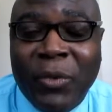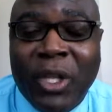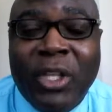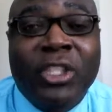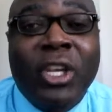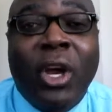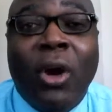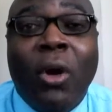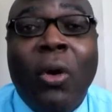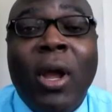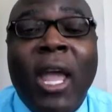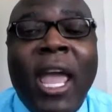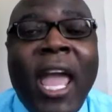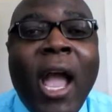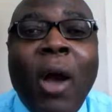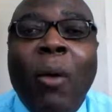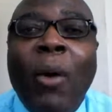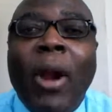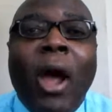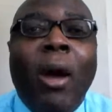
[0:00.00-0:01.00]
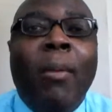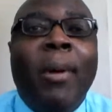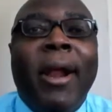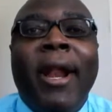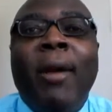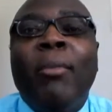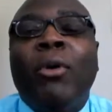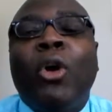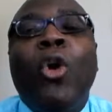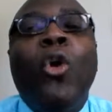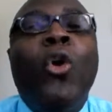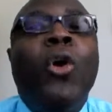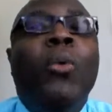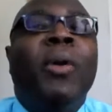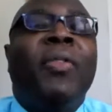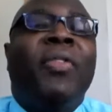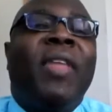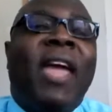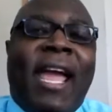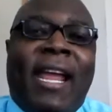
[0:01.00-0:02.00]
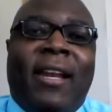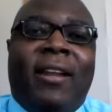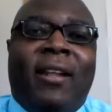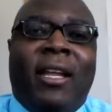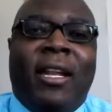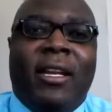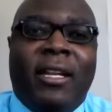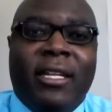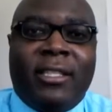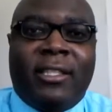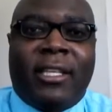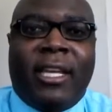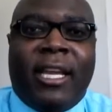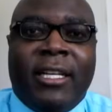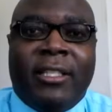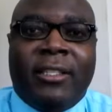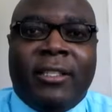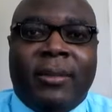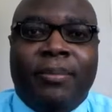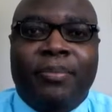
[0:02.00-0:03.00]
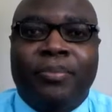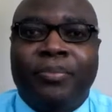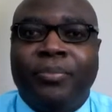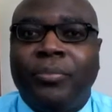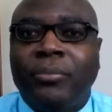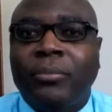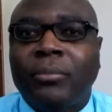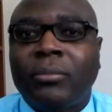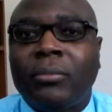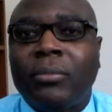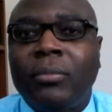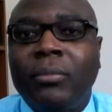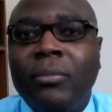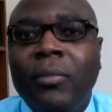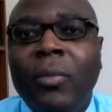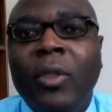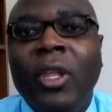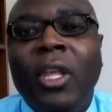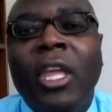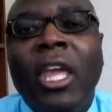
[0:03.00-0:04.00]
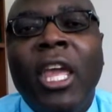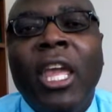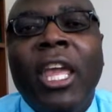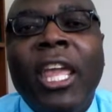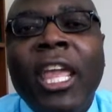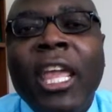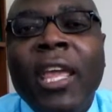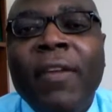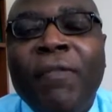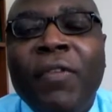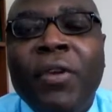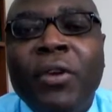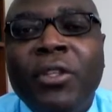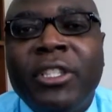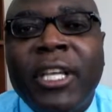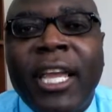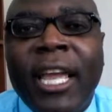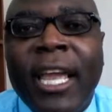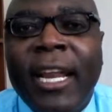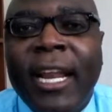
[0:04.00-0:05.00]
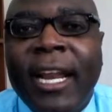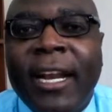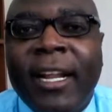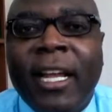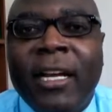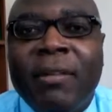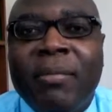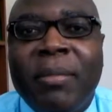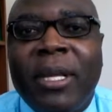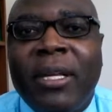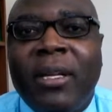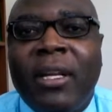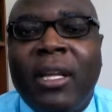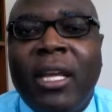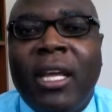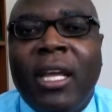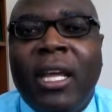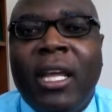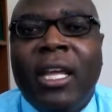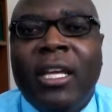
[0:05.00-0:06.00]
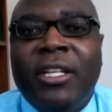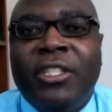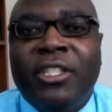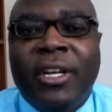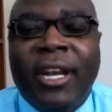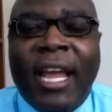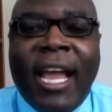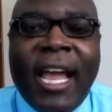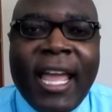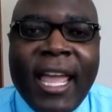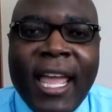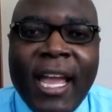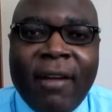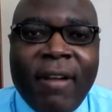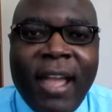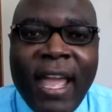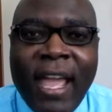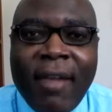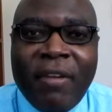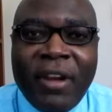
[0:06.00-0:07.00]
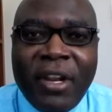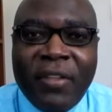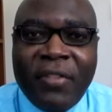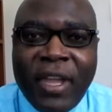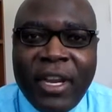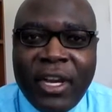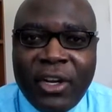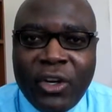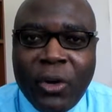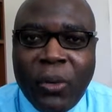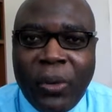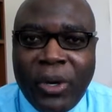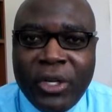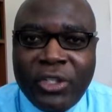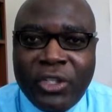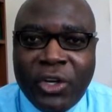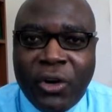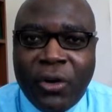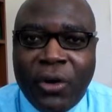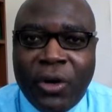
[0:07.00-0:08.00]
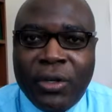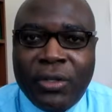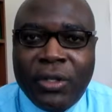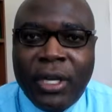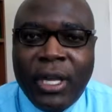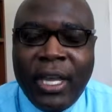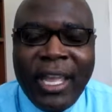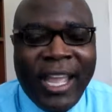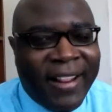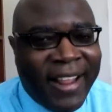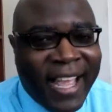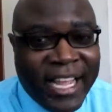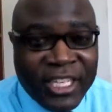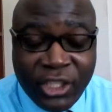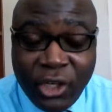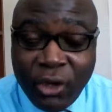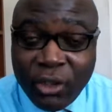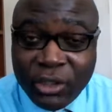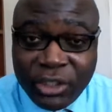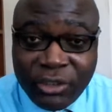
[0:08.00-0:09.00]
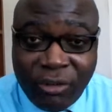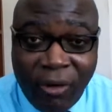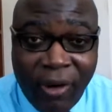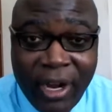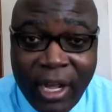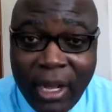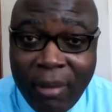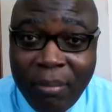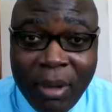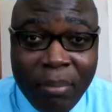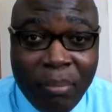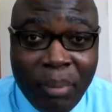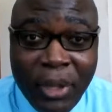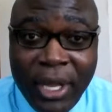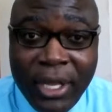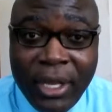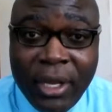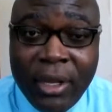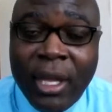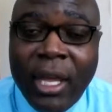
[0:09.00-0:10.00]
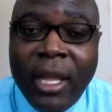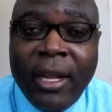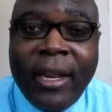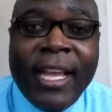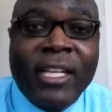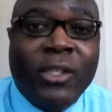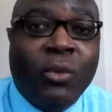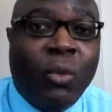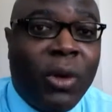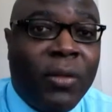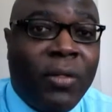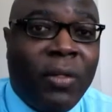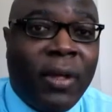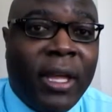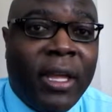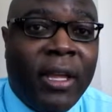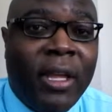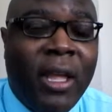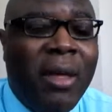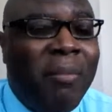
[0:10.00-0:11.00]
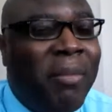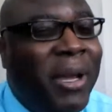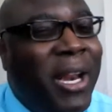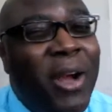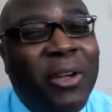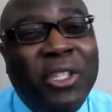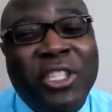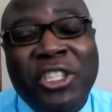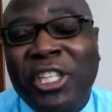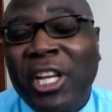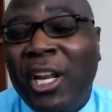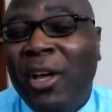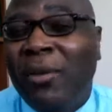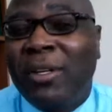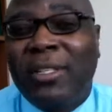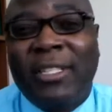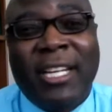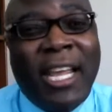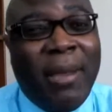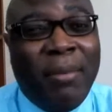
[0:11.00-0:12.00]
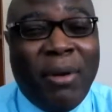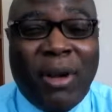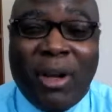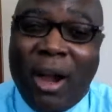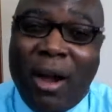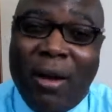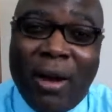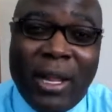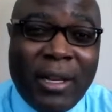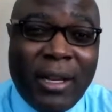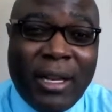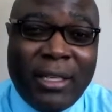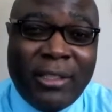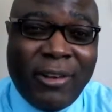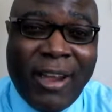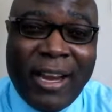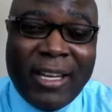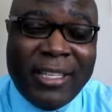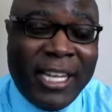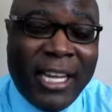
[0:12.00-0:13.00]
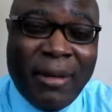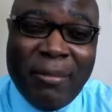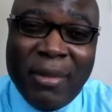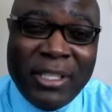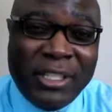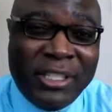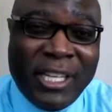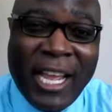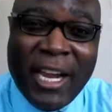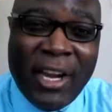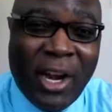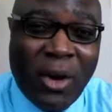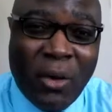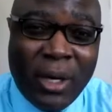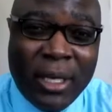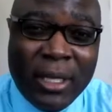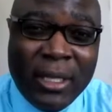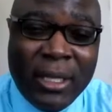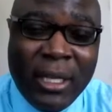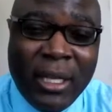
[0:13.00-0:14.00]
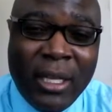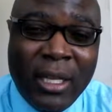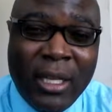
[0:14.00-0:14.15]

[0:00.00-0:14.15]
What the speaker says: And so, and I'm cool with that in this sense. If you're saying that the government should not ever have anything to do with insurance, and that's your straight up opinion, that's one thing. But don't shit on the table and call it and try to tell me it's shinola.